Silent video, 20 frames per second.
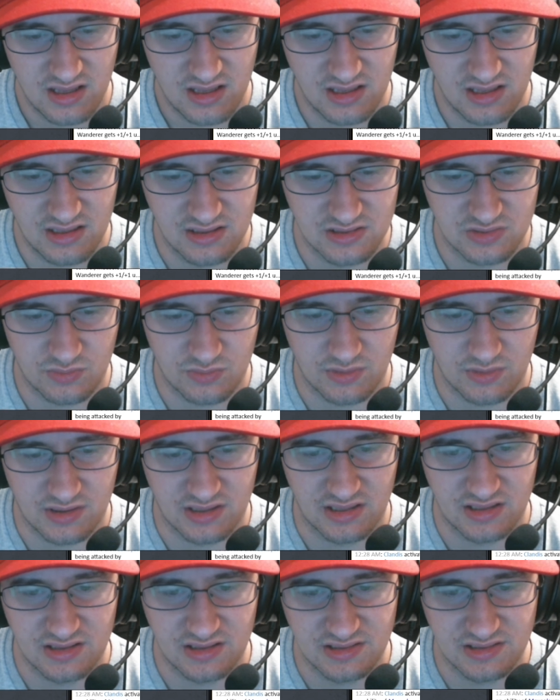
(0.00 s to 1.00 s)
is what
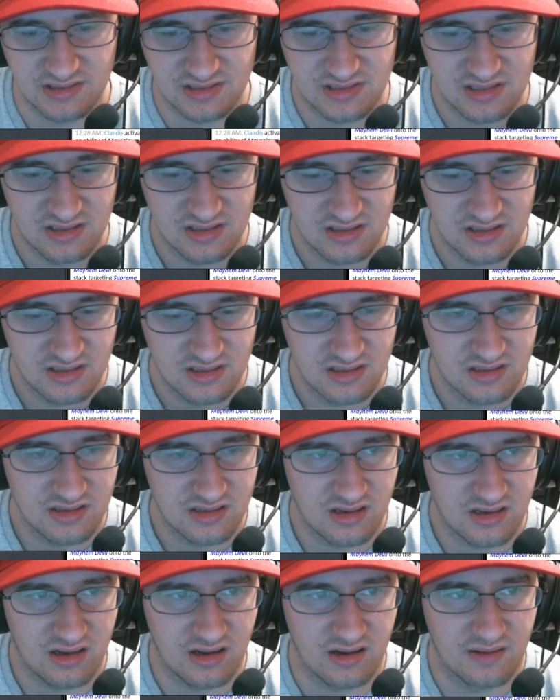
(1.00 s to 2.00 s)
it is.
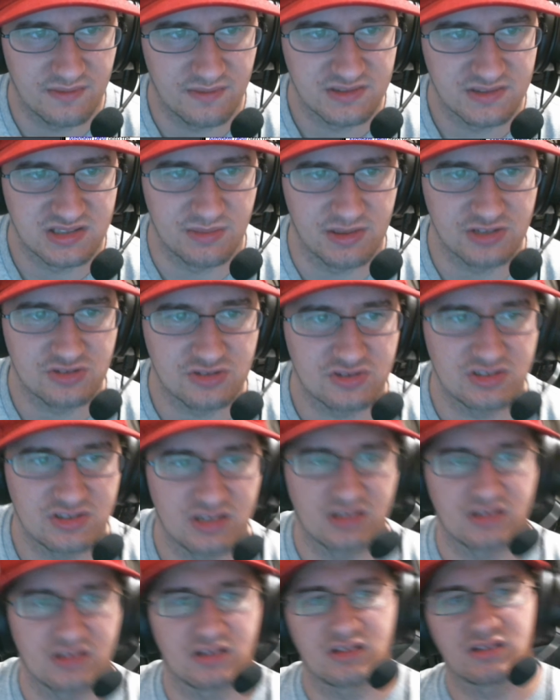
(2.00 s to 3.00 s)
Some
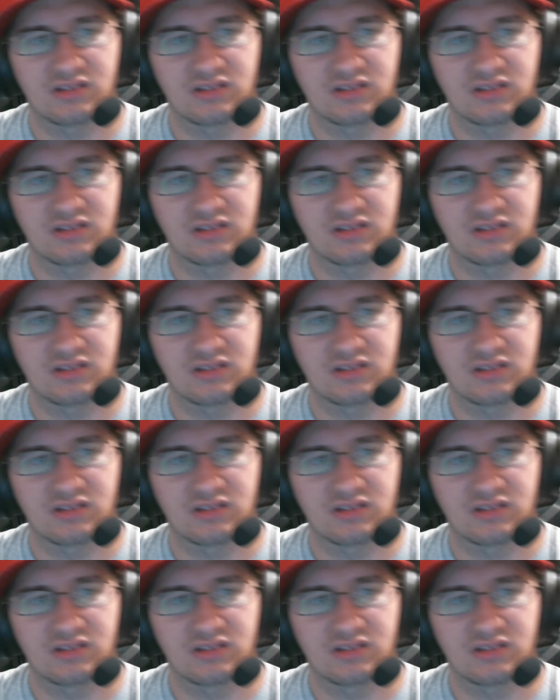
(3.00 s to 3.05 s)
interesting